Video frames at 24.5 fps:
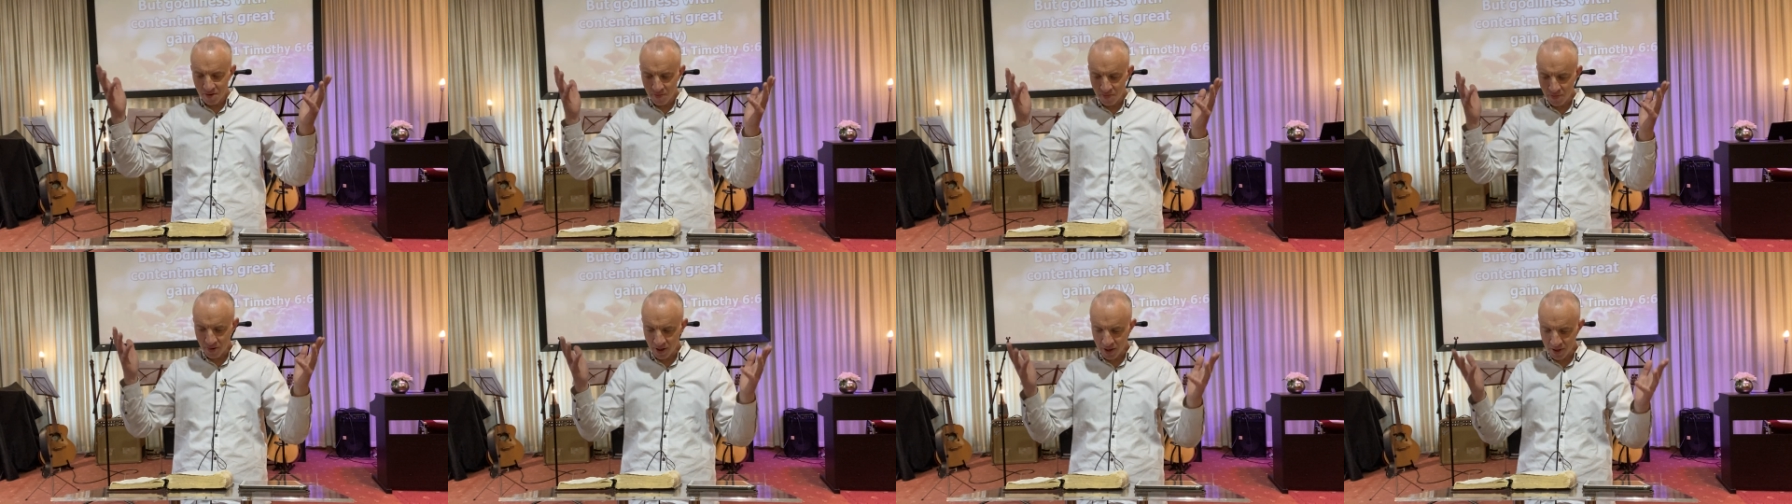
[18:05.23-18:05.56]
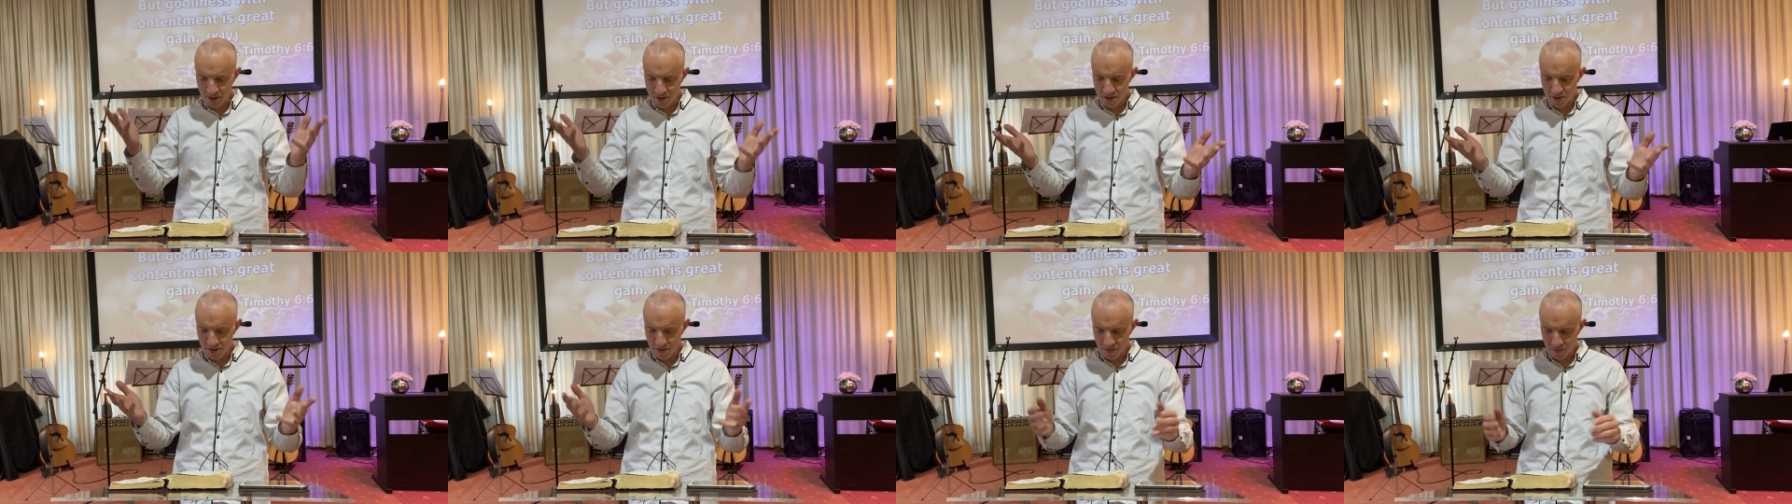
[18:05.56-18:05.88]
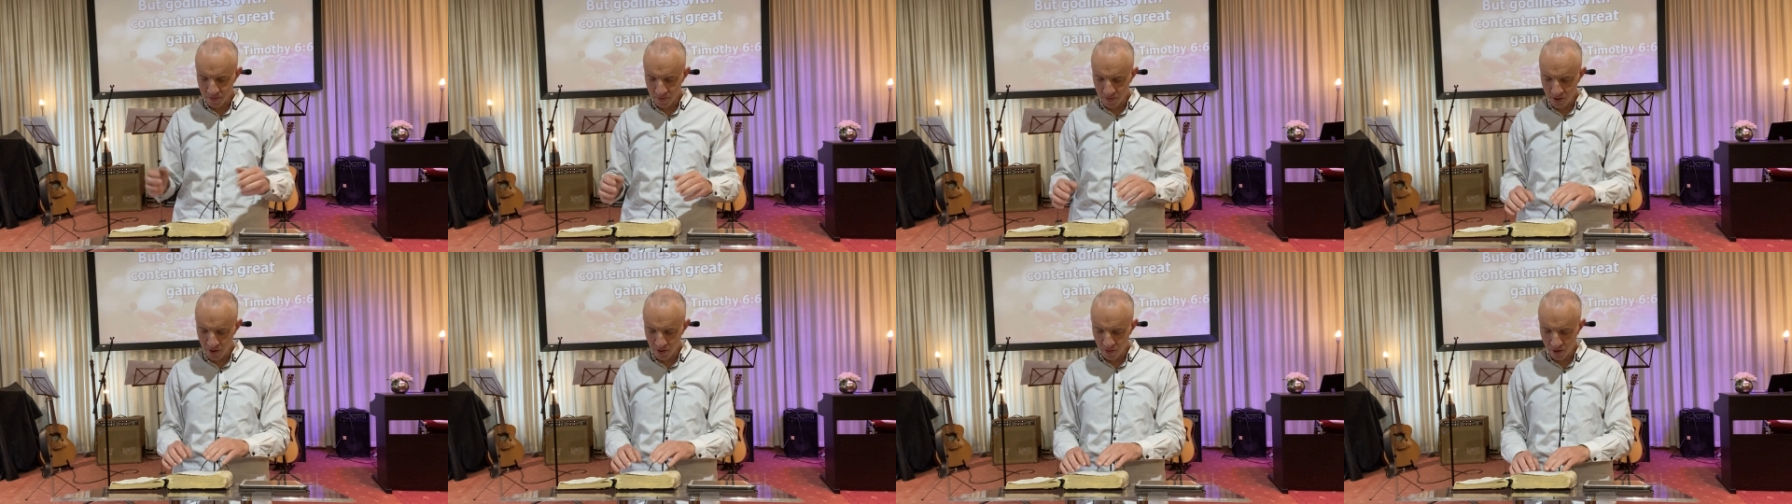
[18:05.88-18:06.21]
place.
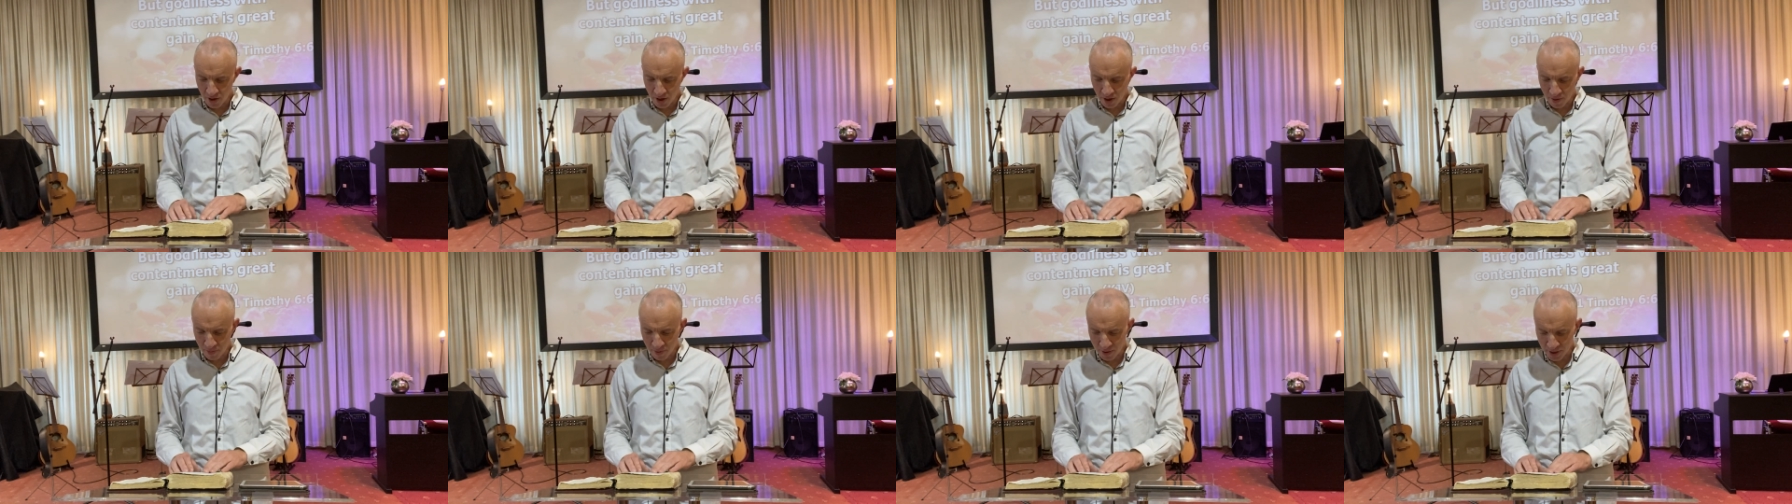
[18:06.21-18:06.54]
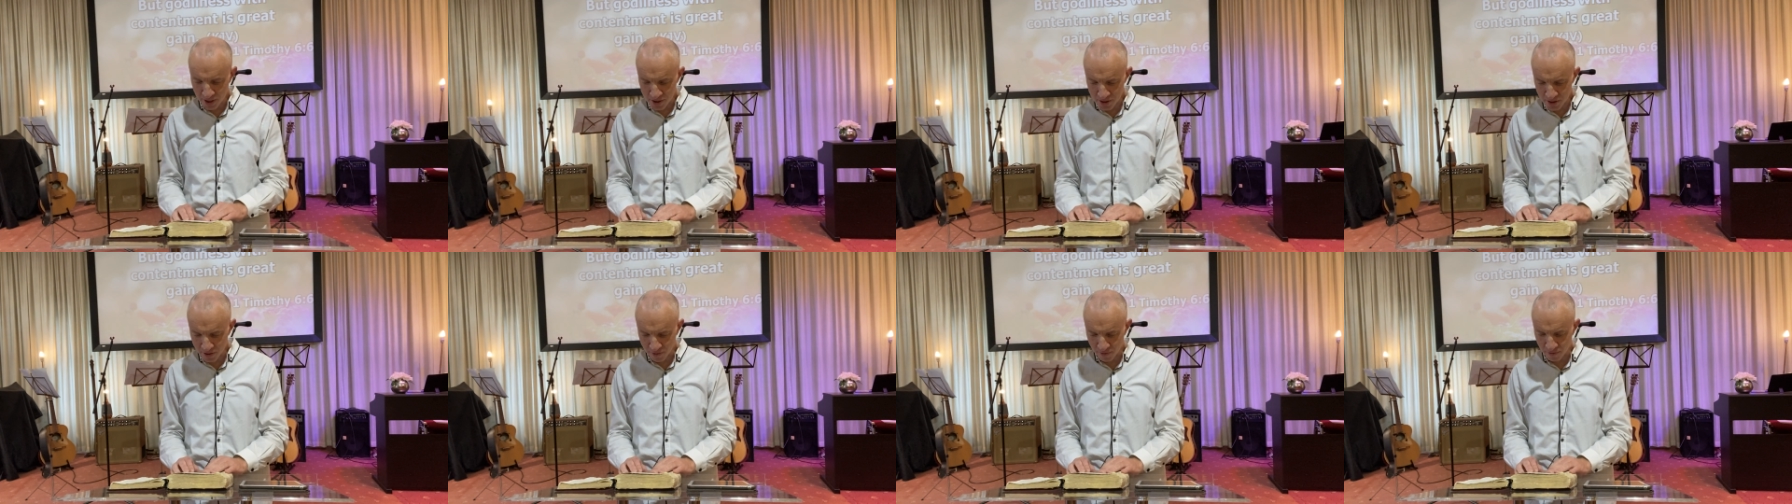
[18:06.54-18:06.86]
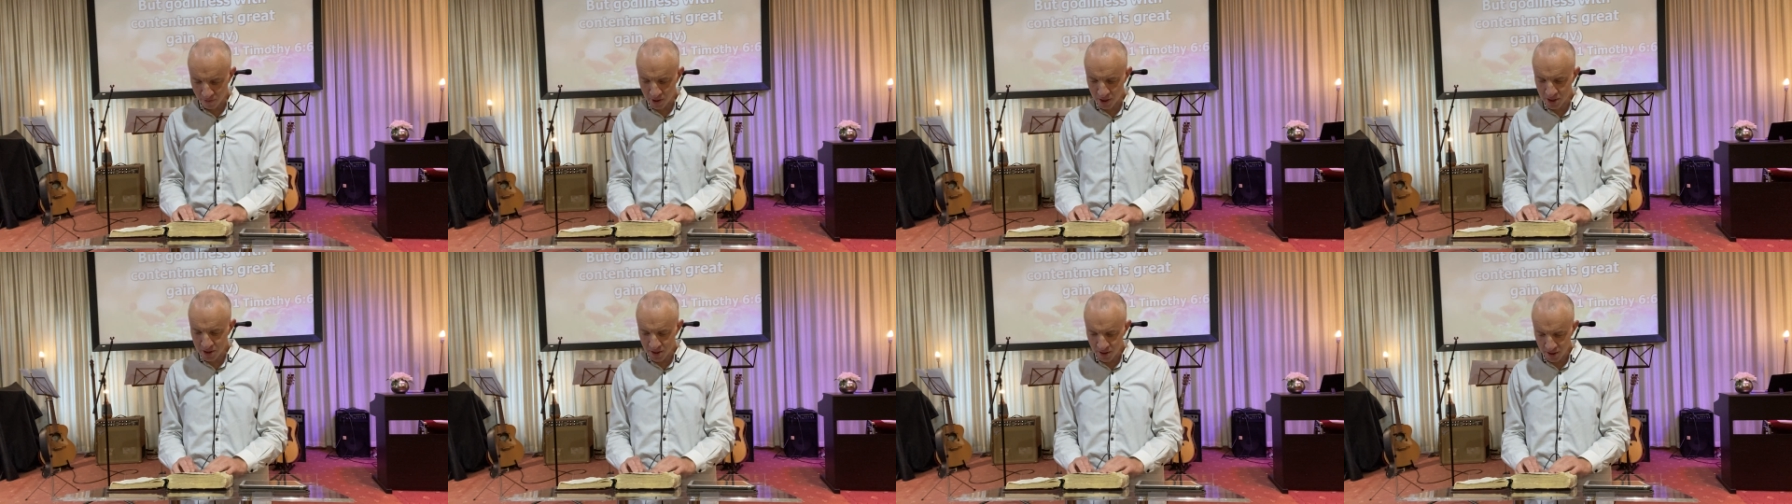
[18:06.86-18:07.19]
You are in a place of
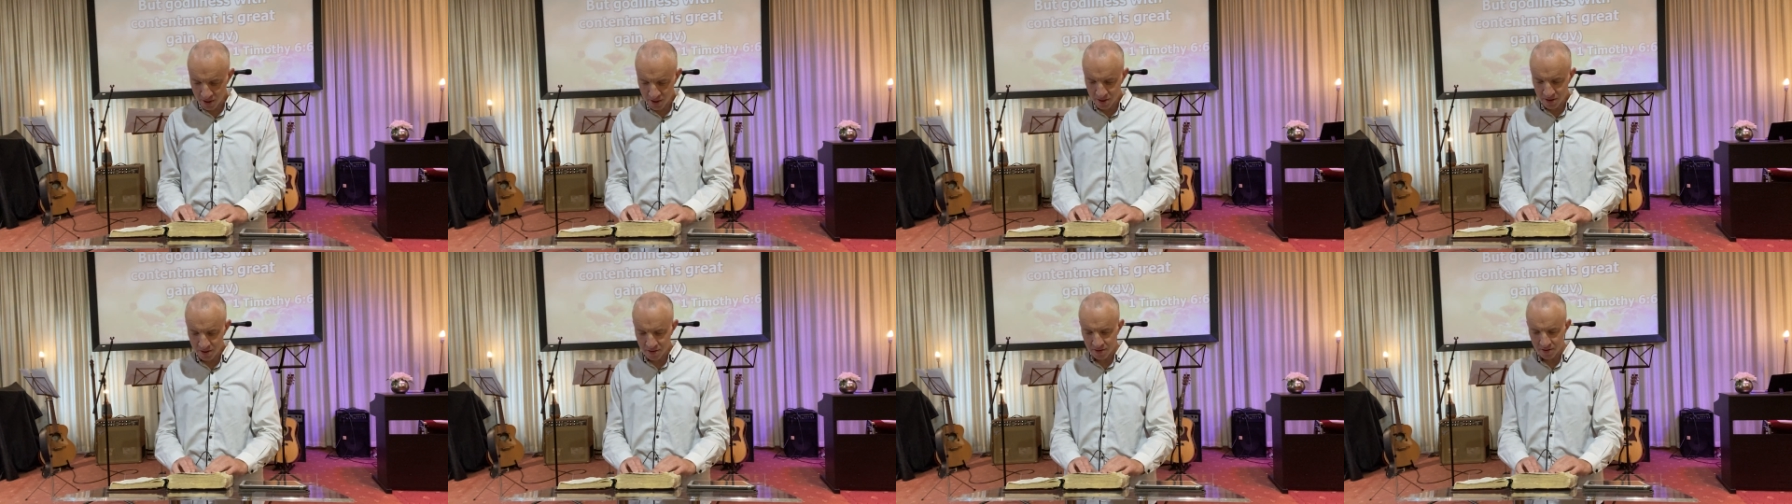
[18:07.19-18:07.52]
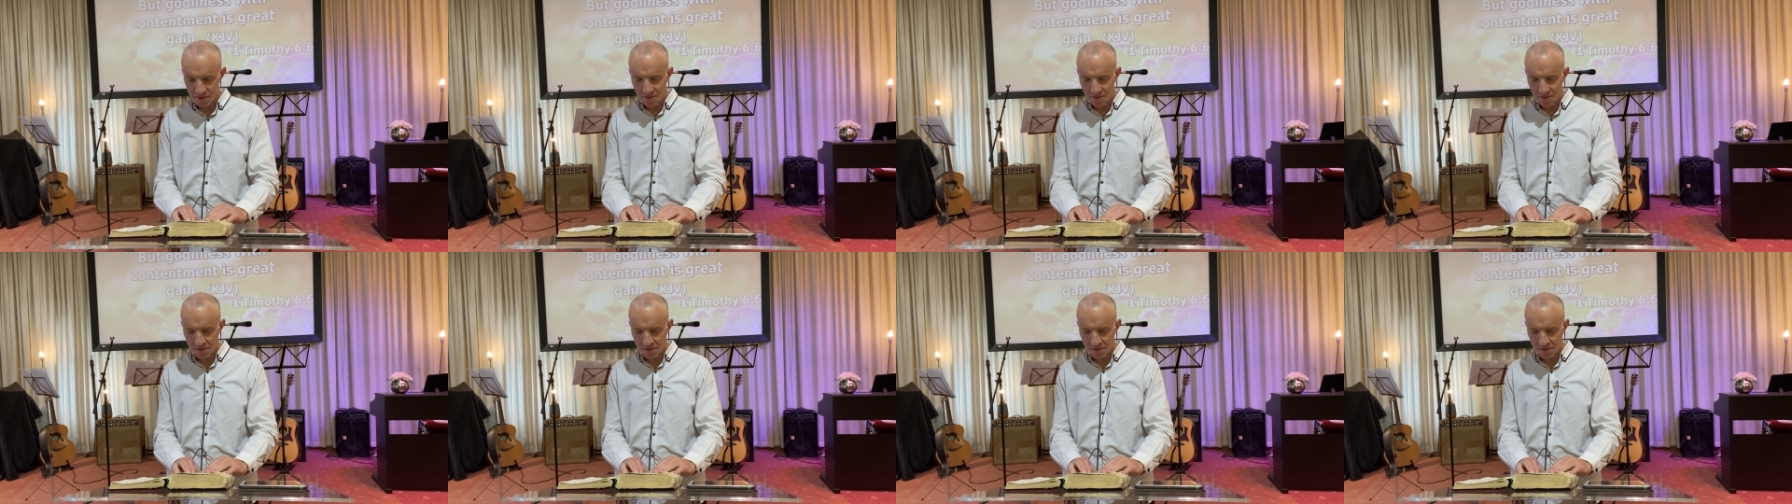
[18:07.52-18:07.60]
richness.